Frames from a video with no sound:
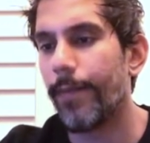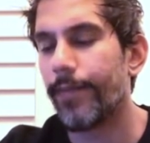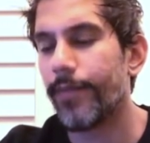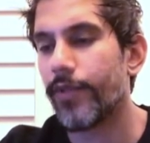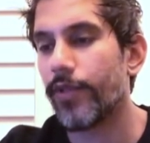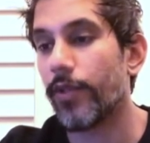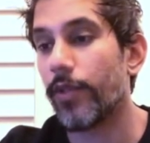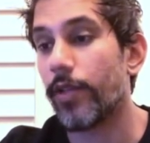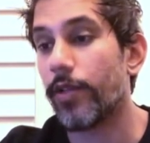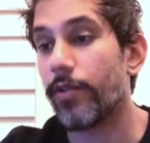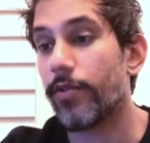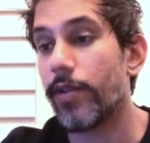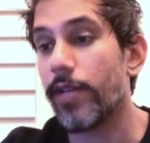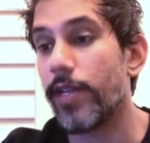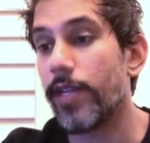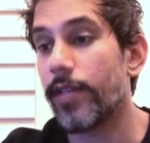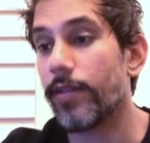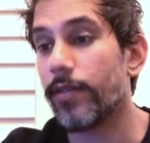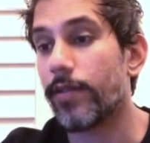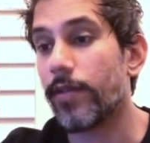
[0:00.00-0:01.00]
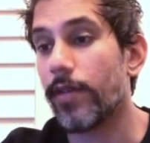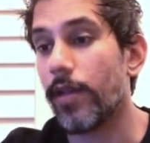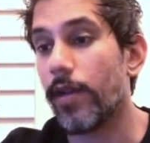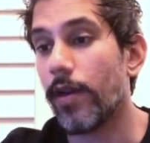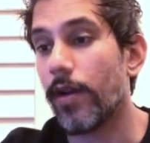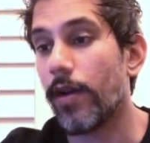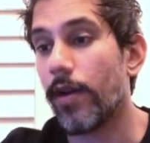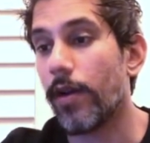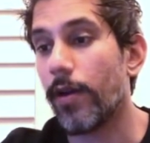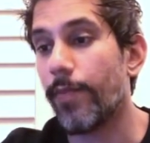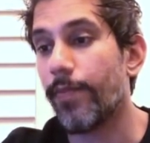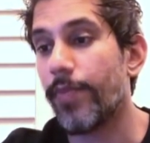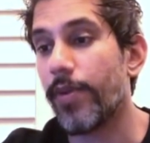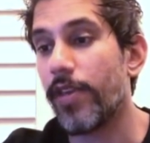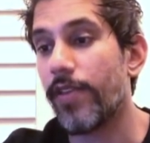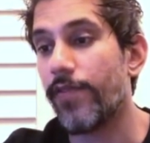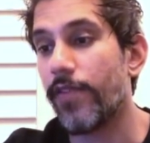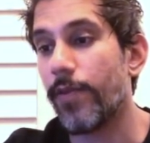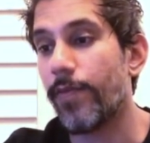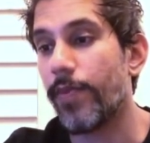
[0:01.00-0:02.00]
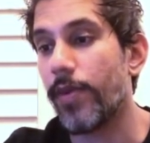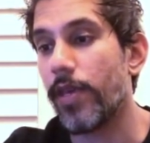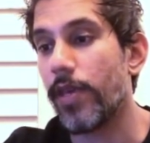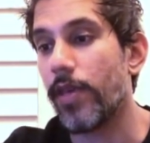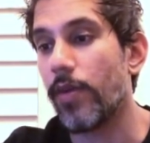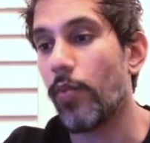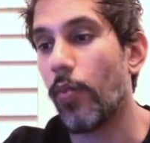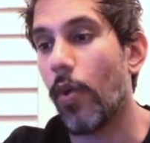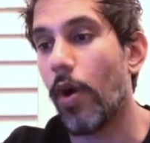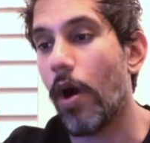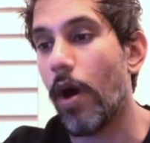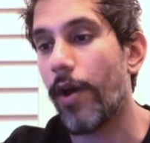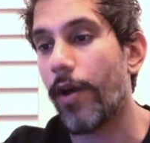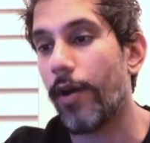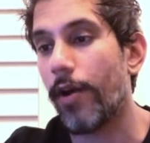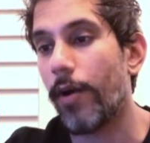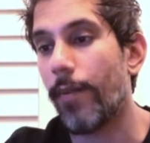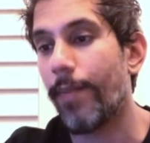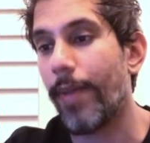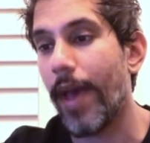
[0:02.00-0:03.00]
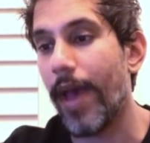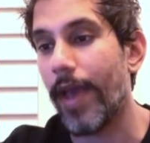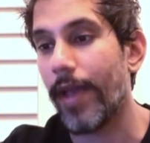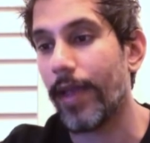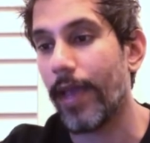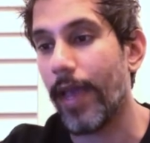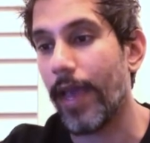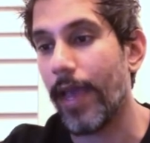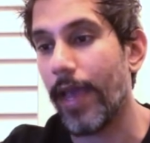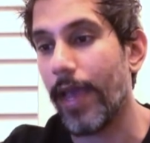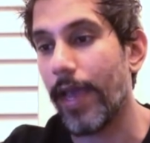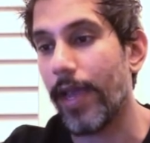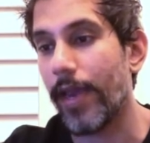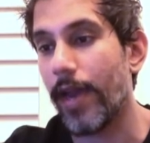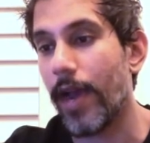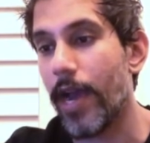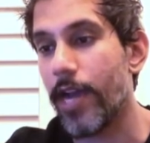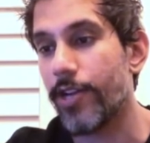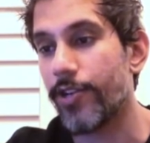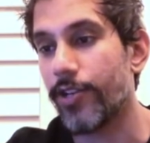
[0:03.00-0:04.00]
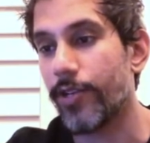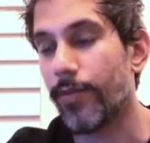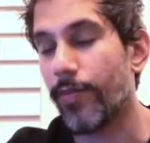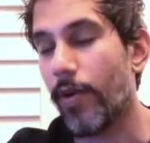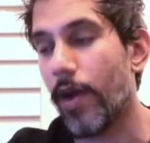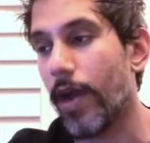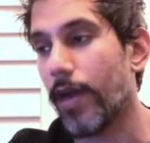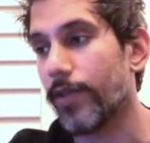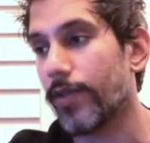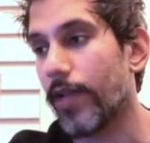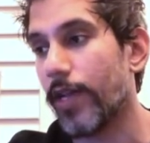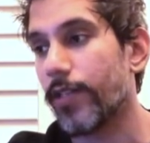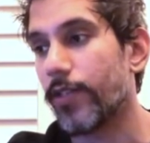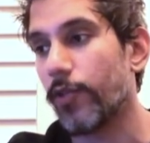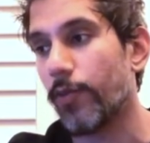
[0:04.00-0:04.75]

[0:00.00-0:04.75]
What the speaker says: So the ingredients here: PVP, water, PEG 8, hydrogen peroxide.